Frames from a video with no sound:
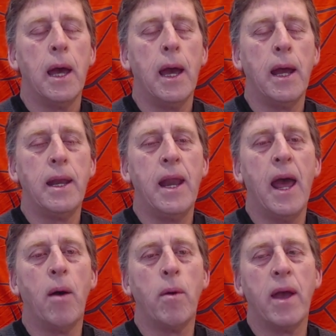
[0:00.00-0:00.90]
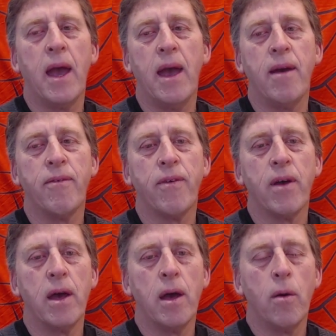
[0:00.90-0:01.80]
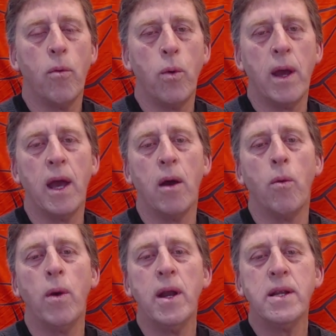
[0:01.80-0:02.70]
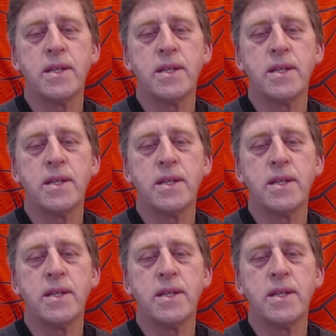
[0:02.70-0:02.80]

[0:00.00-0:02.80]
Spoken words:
and now we have where does